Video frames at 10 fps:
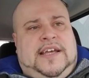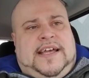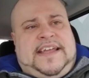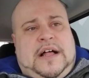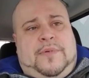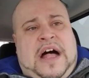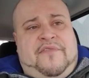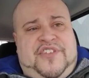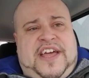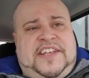And I'll
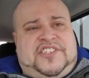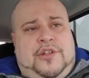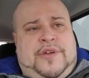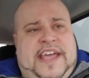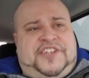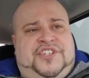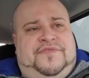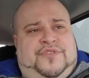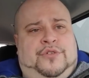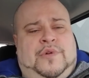have a nice location
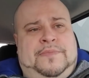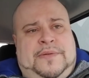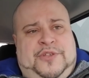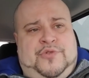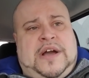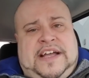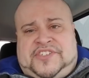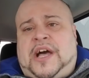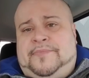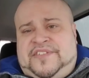for when you
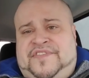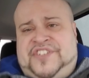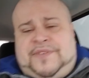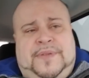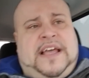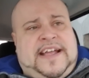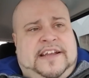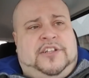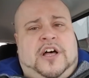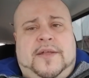guys come to visit me. I
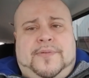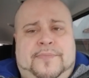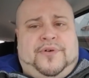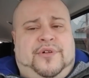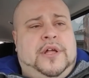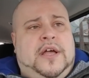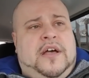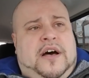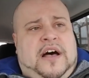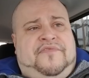get a lot of people
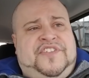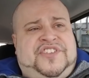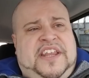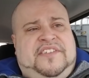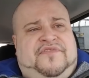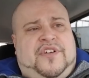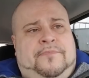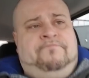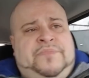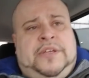visiting
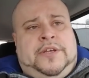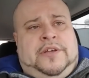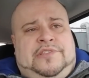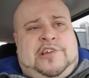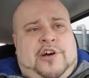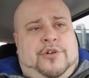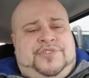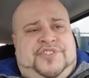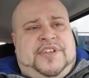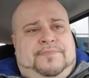from the
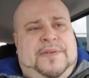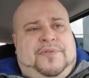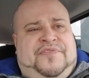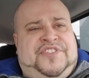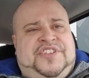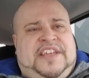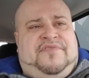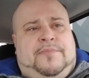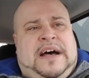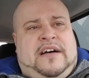coast, and people visiting
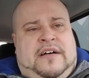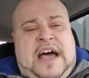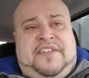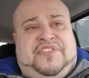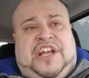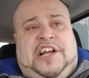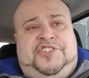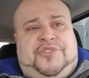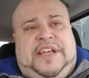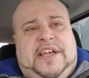from out of the
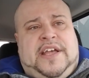country